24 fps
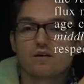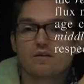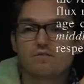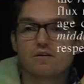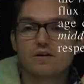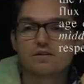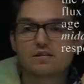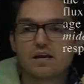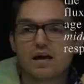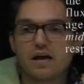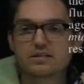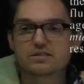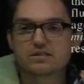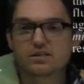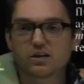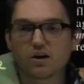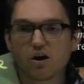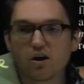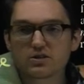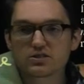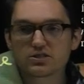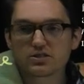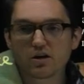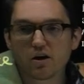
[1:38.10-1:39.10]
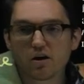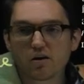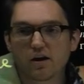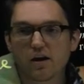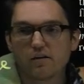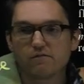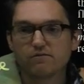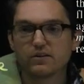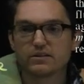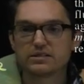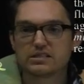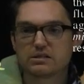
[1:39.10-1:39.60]
Fantastic.
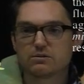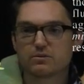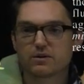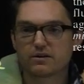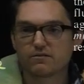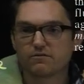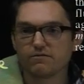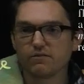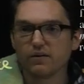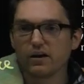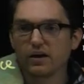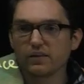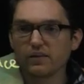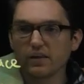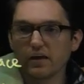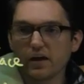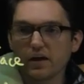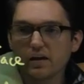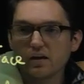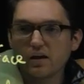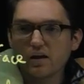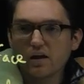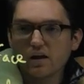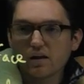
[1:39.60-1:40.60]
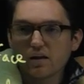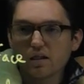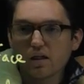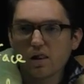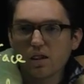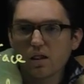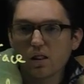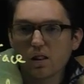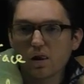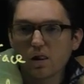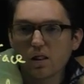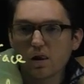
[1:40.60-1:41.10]
RCRF. Let's see where we can find that.
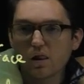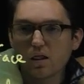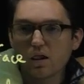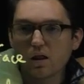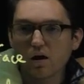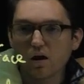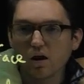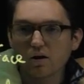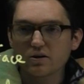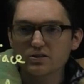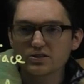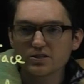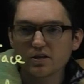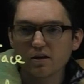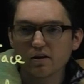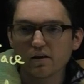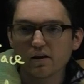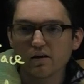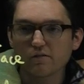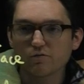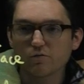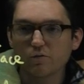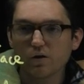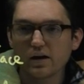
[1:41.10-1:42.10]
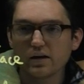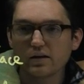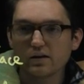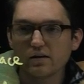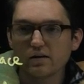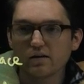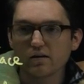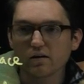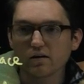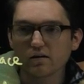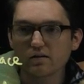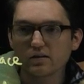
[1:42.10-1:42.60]
RCRF right
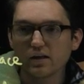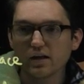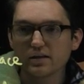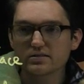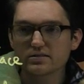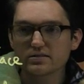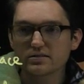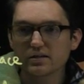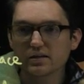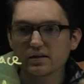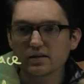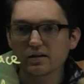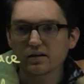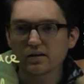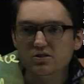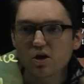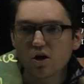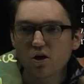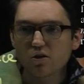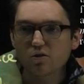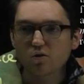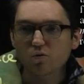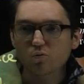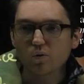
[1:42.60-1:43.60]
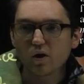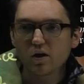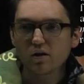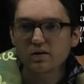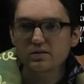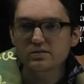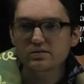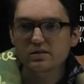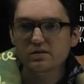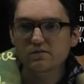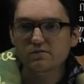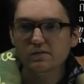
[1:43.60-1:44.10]
here. Let's see. The
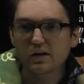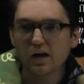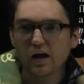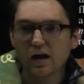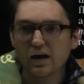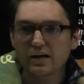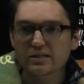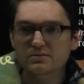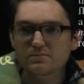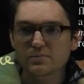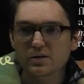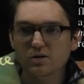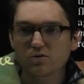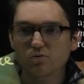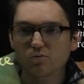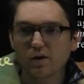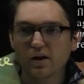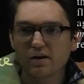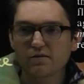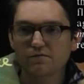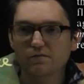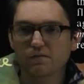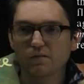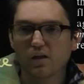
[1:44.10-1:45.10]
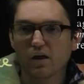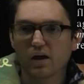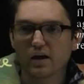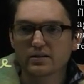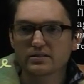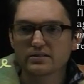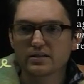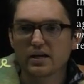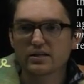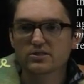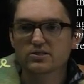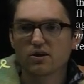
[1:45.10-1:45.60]
relative cosmic ray
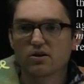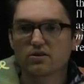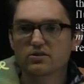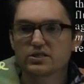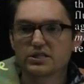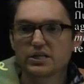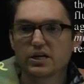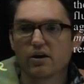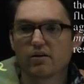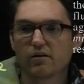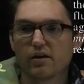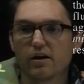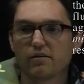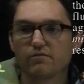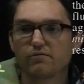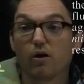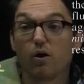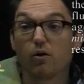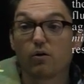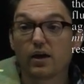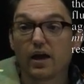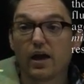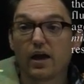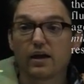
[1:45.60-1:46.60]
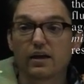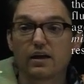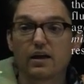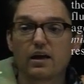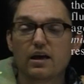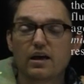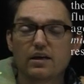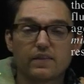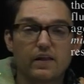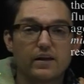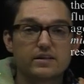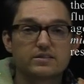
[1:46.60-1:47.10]
flux. That's RCRF. Okay,
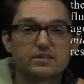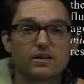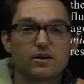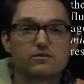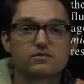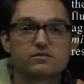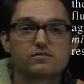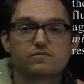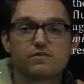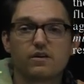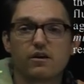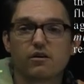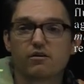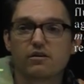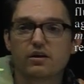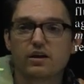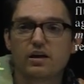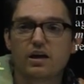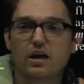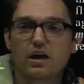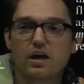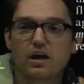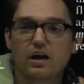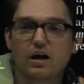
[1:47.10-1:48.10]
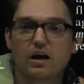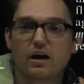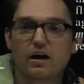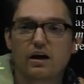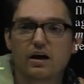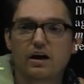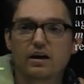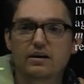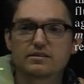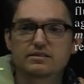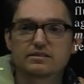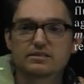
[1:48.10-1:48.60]
that sounds very
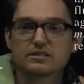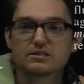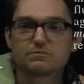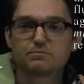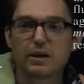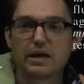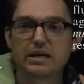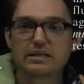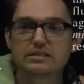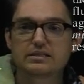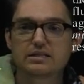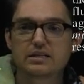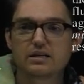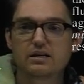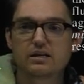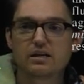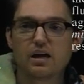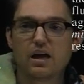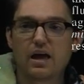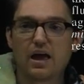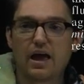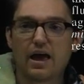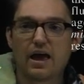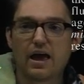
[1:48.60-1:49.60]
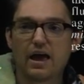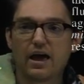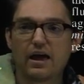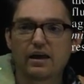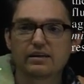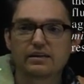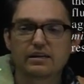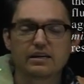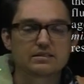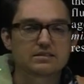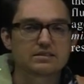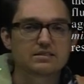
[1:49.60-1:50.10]
spacey,
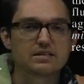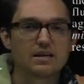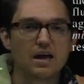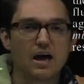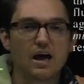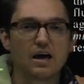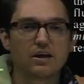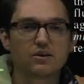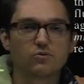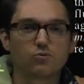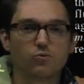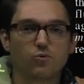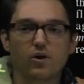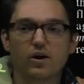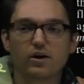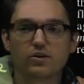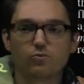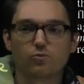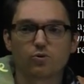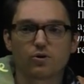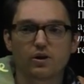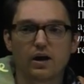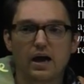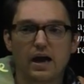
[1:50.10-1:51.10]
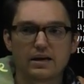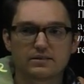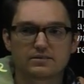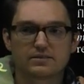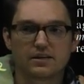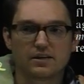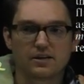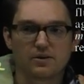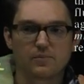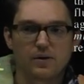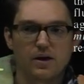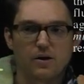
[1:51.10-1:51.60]
and it's not what we're
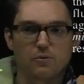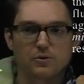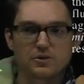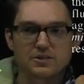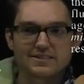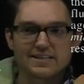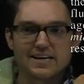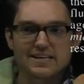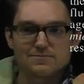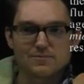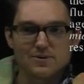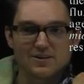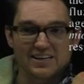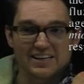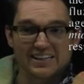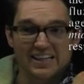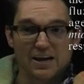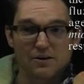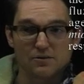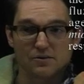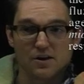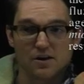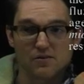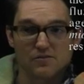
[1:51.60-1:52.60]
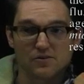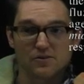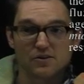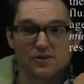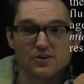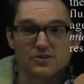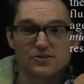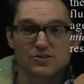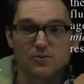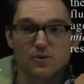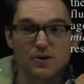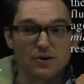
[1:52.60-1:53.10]
asking about. We're just asking about cloud cover.
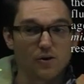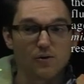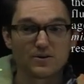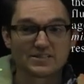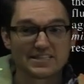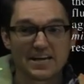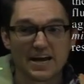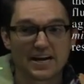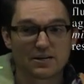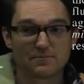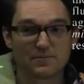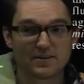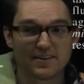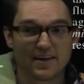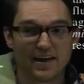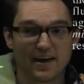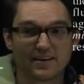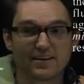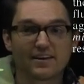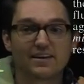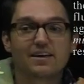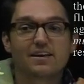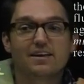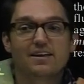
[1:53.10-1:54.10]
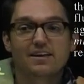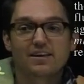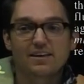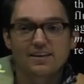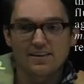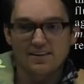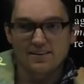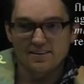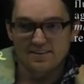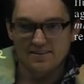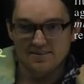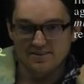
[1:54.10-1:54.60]
So I know it's not going to be that.
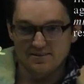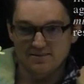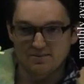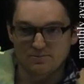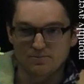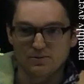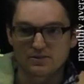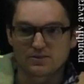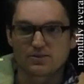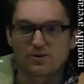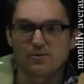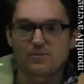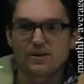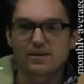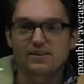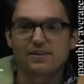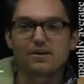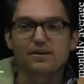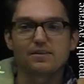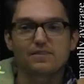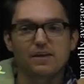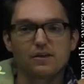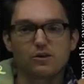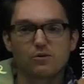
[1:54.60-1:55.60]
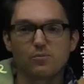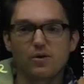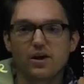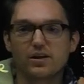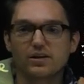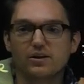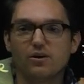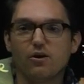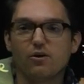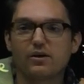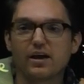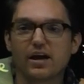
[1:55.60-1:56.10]
Let's go back. Thank you,
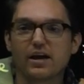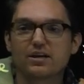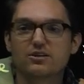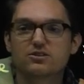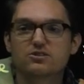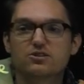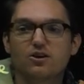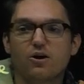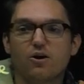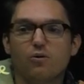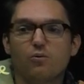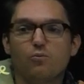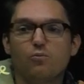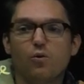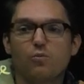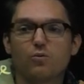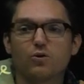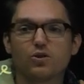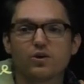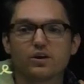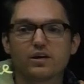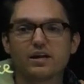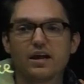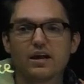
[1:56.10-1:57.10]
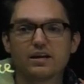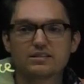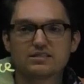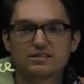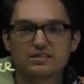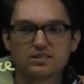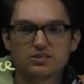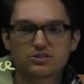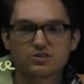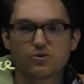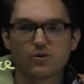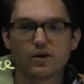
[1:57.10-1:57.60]
Brendan. Okay, so what we're looking at is
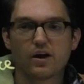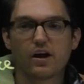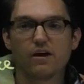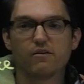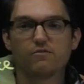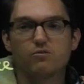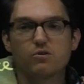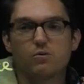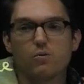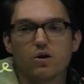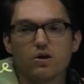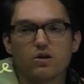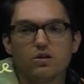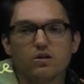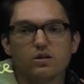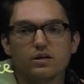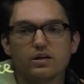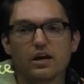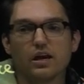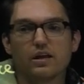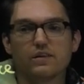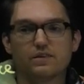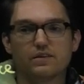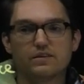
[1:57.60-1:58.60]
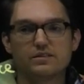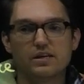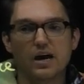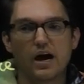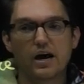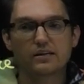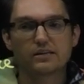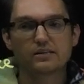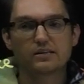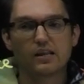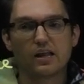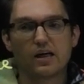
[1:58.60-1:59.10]
this graph. We want to look at the
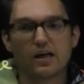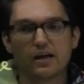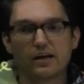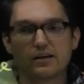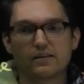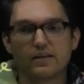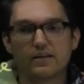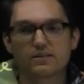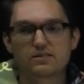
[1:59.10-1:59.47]
dotted line.